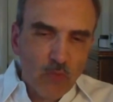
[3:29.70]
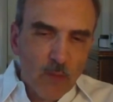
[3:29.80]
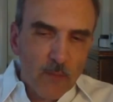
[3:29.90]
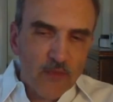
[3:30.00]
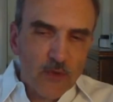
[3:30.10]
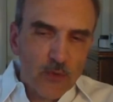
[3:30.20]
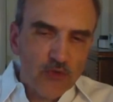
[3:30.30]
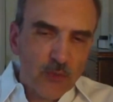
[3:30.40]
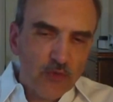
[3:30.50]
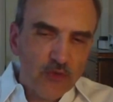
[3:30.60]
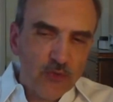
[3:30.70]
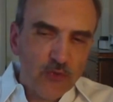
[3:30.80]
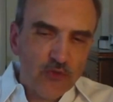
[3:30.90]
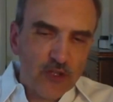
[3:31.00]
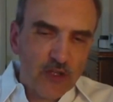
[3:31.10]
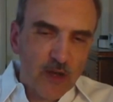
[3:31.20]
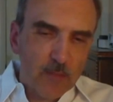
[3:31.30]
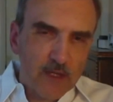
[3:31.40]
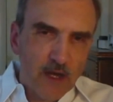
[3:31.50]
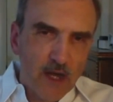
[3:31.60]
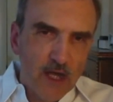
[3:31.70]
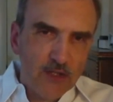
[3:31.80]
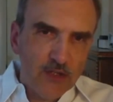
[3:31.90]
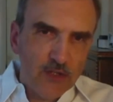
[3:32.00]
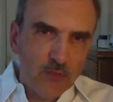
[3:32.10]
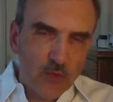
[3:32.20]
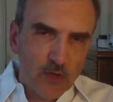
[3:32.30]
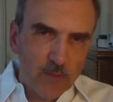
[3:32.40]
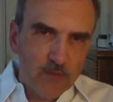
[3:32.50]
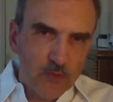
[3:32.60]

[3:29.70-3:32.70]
but there were some students that got behind and didn't want to